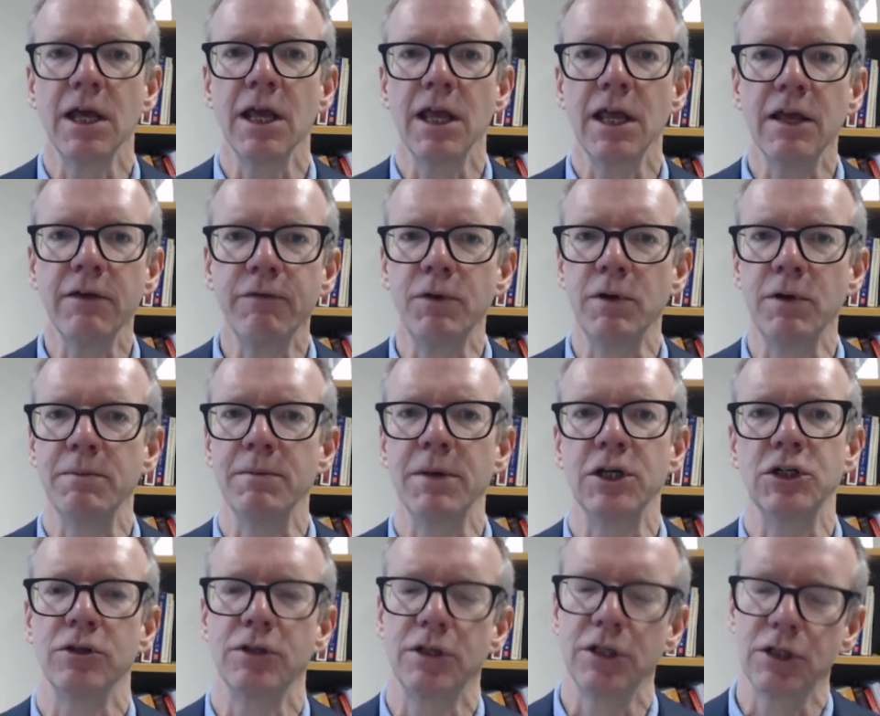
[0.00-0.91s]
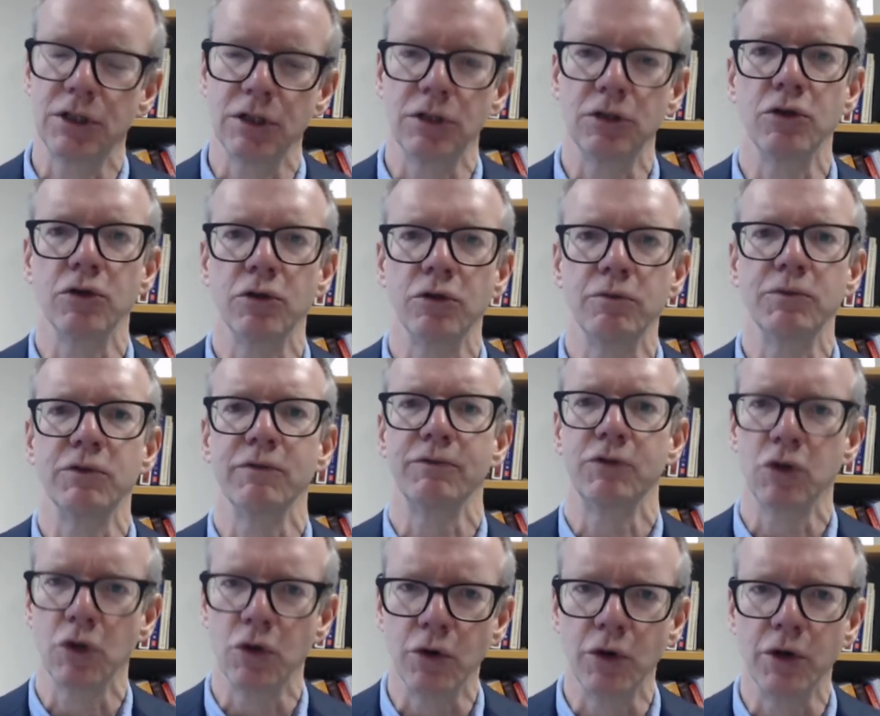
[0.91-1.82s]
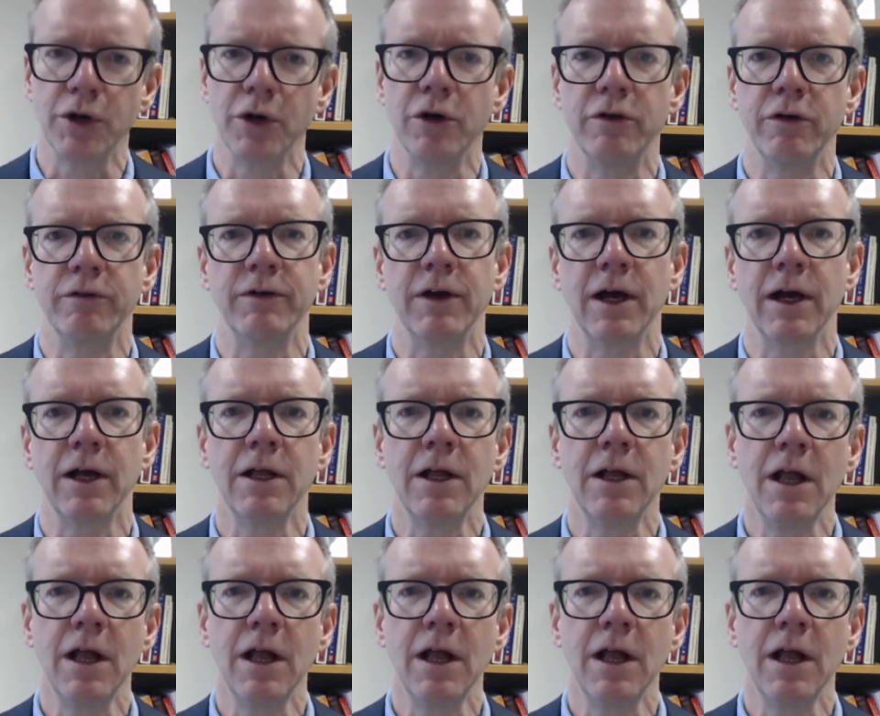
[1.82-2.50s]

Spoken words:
if we measure this in terms of turnover.